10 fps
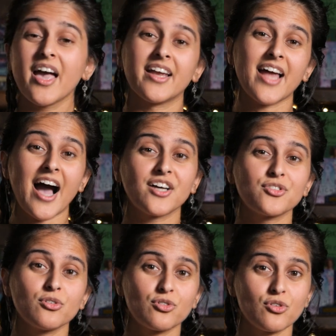And
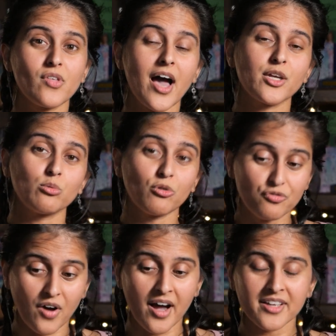as you do that, you will
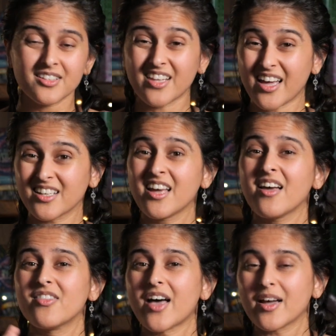find that
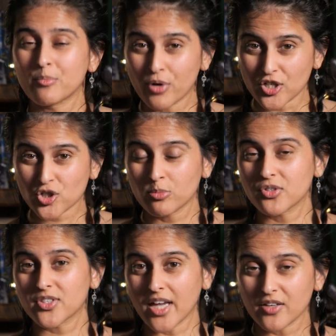that
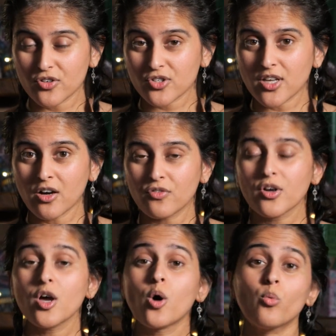impressionable side of
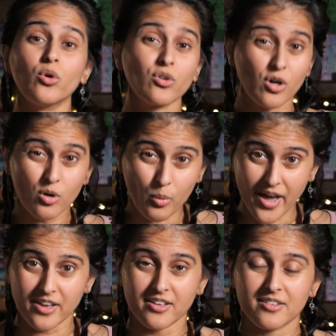yourself will go
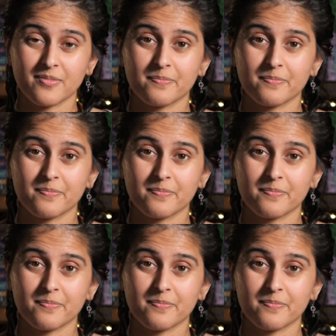away,